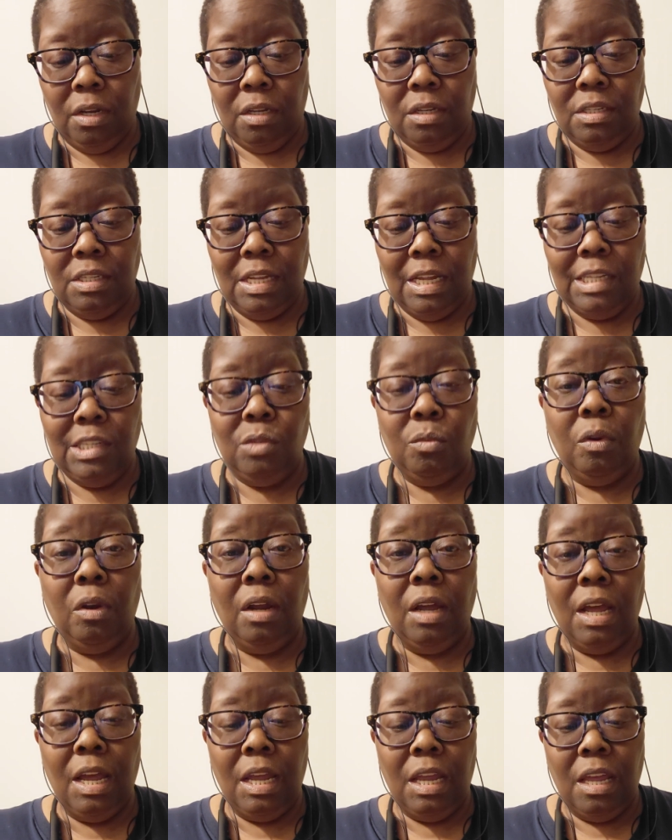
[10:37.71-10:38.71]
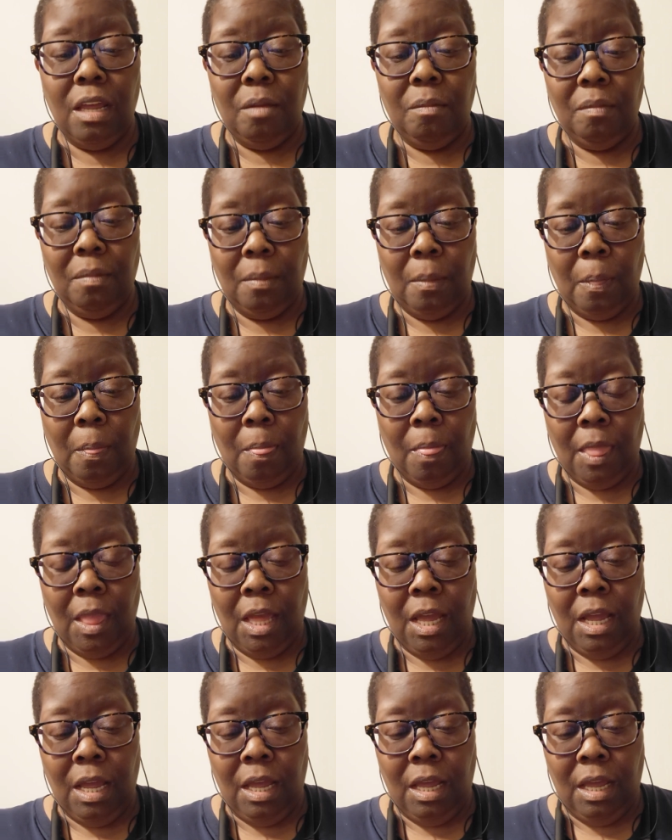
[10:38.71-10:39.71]
because that's where I am.
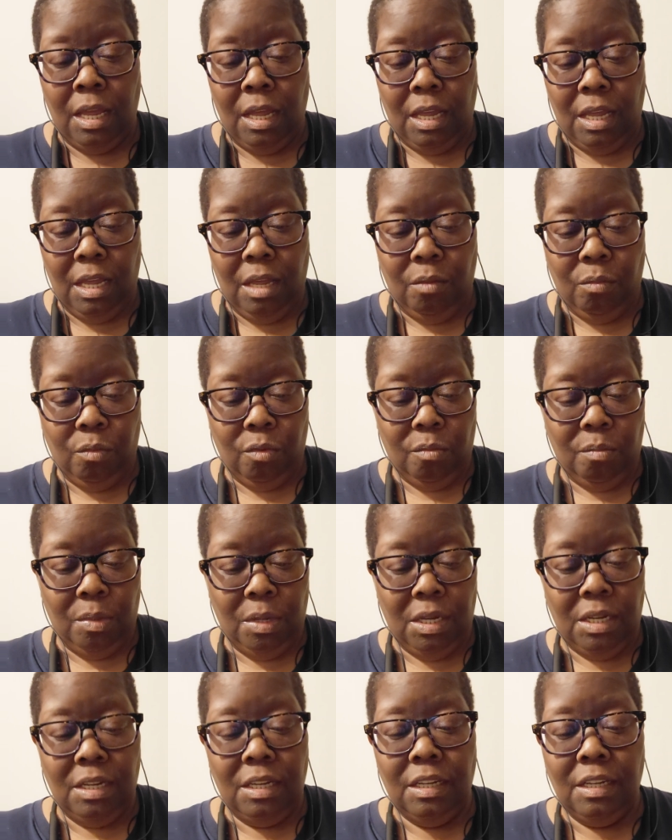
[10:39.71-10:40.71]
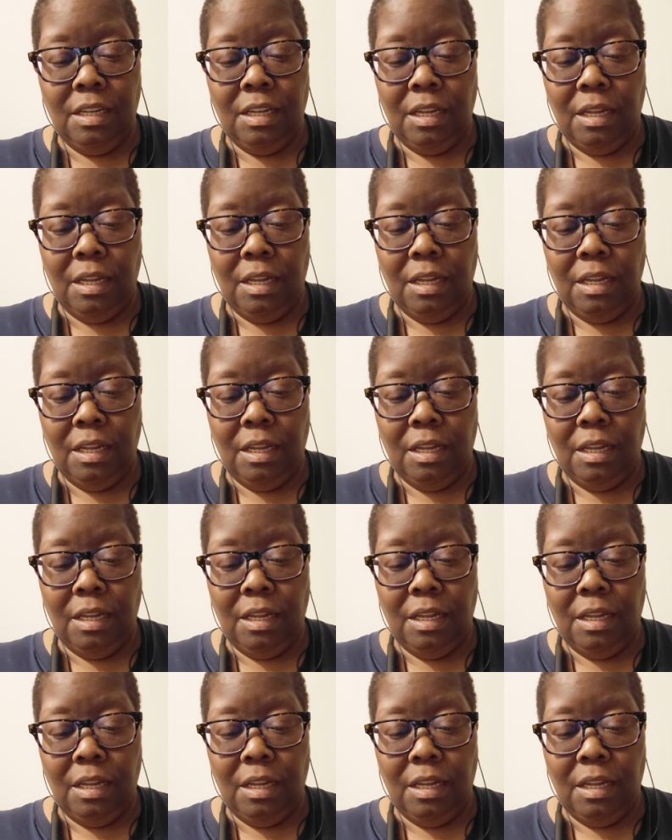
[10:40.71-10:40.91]
It would be